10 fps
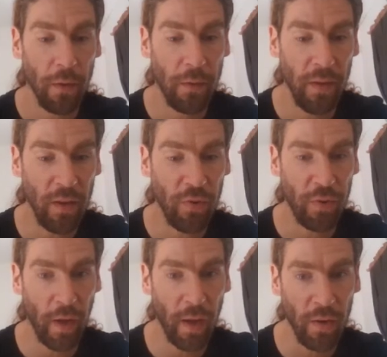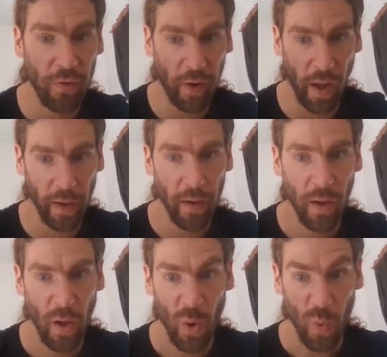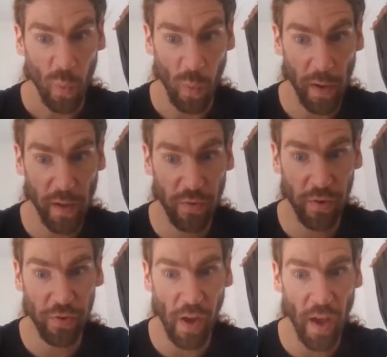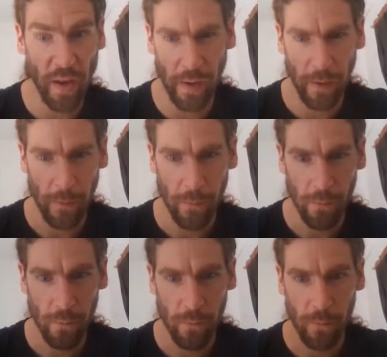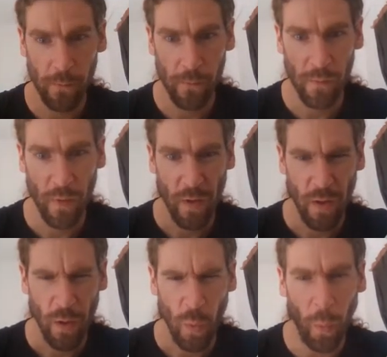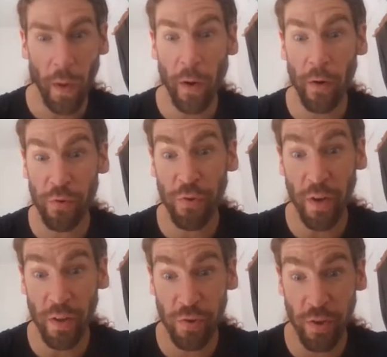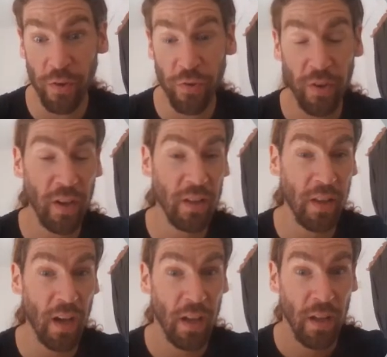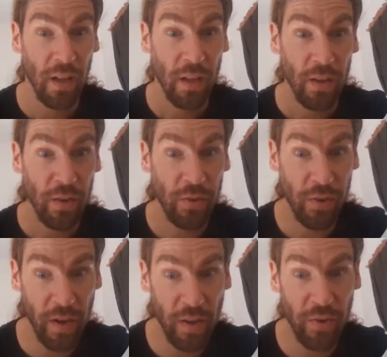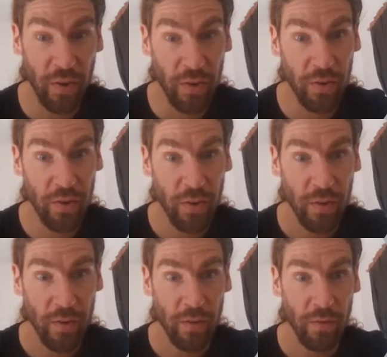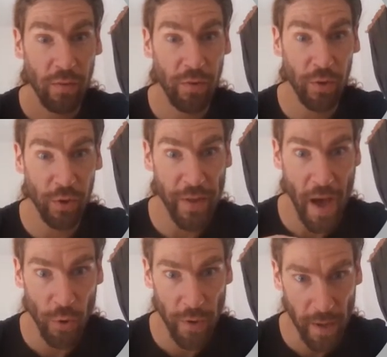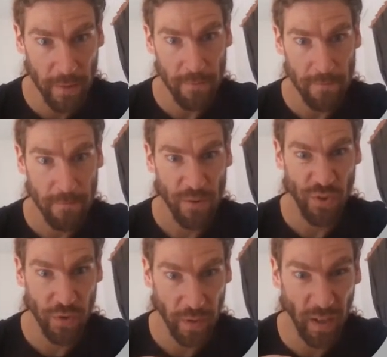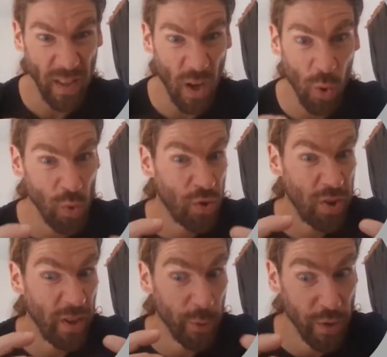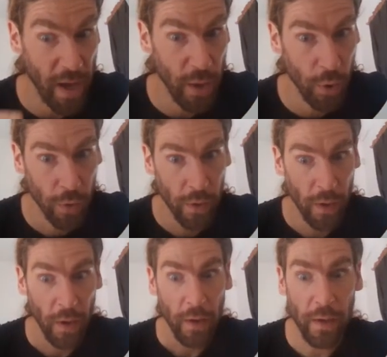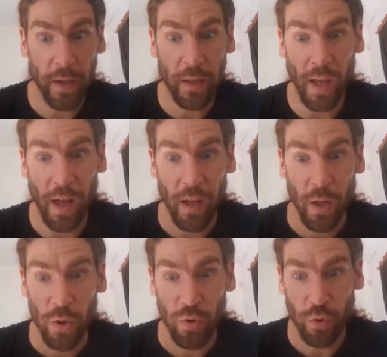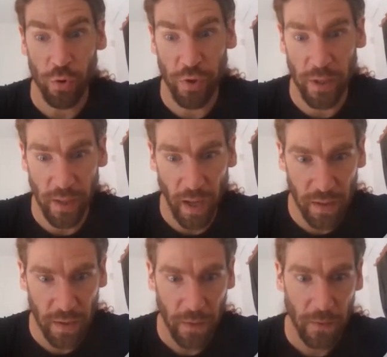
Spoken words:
these things like what is society, what are citizens, kikita citizens, ciudadanos, kikita un ciudadano, kikita sociedad,